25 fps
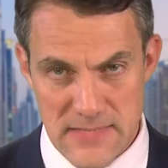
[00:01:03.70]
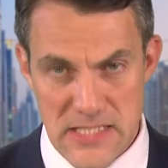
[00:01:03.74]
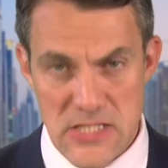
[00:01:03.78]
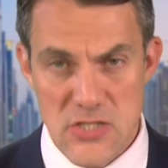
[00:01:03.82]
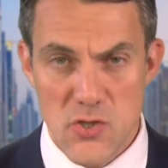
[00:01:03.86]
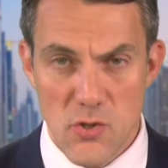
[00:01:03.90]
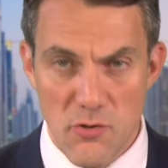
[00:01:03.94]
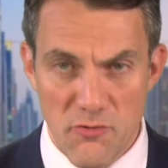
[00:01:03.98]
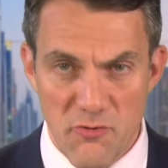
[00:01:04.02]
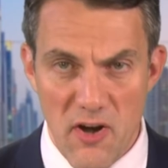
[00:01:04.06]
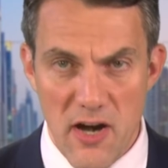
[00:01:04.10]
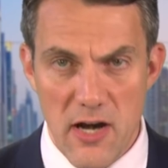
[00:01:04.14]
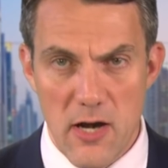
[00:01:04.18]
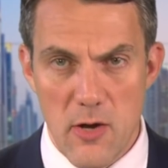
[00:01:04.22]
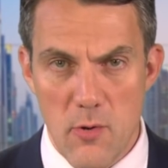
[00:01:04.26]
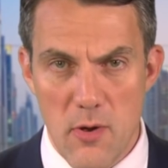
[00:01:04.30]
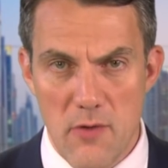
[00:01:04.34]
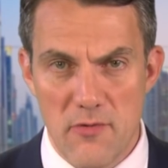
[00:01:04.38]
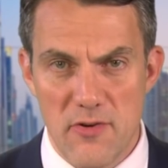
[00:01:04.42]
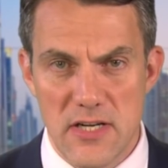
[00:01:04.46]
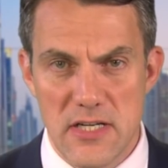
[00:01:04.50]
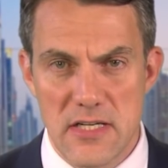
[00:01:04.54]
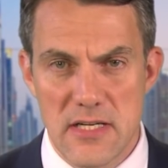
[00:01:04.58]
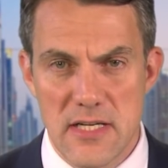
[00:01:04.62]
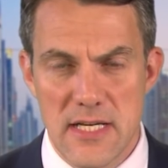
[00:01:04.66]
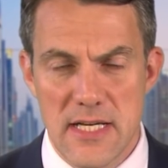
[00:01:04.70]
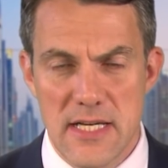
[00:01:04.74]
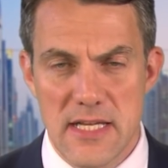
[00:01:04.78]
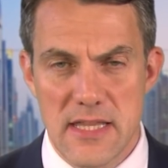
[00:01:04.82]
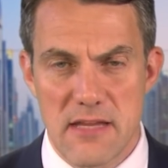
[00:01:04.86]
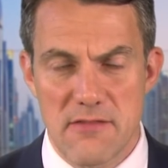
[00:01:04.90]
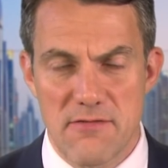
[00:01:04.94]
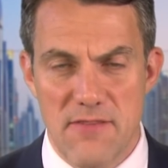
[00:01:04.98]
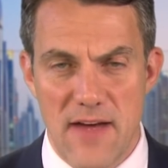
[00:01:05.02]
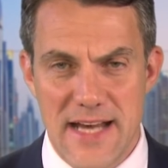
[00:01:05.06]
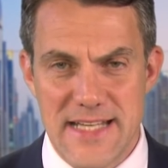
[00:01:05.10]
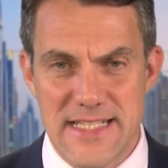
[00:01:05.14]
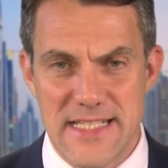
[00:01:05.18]
So far, however,
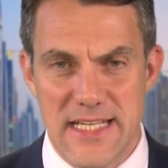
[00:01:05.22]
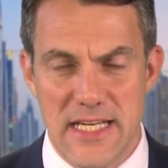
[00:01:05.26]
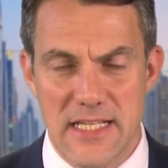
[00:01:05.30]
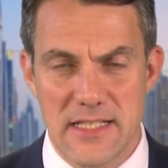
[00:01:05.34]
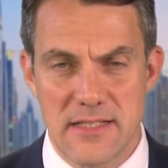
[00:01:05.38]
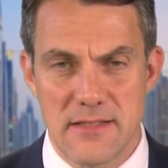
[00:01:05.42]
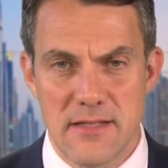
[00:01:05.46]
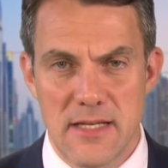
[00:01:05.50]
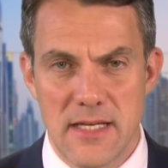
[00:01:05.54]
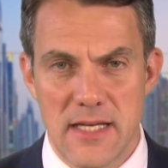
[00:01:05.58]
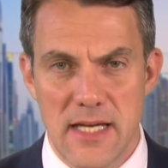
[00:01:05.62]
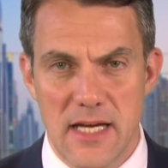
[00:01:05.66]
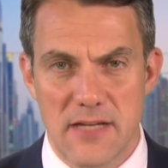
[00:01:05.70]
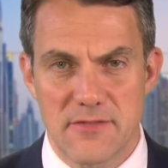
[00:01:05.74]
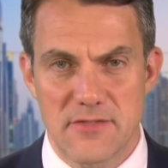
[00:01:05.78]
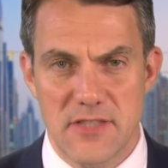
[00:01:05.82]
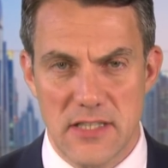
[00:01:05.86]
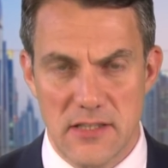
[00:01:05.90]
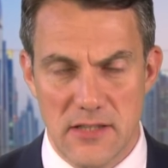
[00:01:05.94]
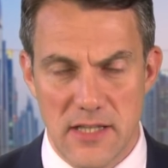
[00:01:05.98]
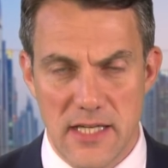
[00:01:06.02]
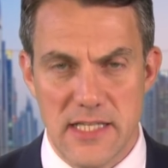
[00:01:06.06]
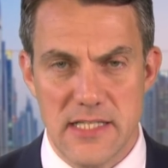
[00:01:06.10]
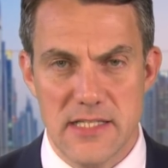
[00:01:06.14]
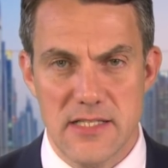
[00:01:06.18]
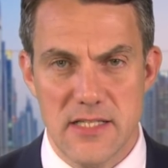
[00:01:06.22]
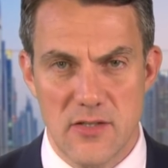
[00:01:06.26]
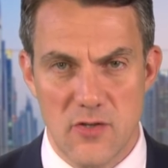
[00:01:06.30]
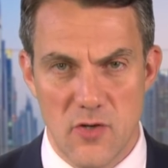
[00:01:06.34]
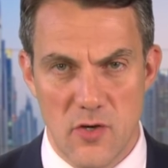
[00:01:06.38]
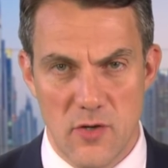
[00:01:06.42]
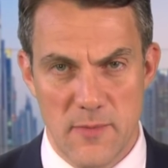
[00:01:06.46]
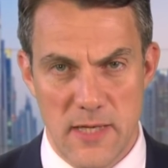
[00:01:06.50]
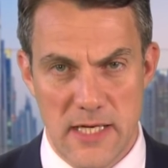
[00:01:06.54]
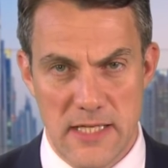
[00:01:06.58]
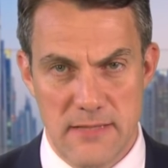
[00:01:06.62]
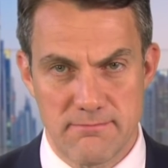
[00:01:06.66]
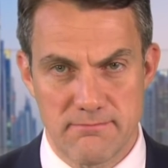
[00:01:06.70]
the Vatican have declined to
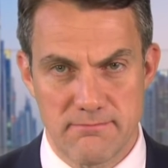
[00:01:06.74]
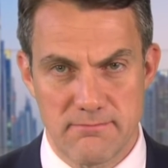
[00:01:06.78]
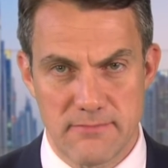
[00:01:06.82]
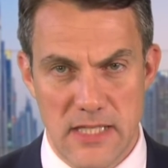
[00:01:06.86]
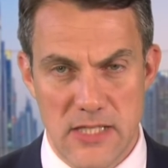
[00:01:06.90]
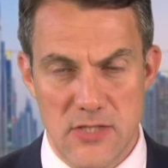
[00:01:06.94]
comment.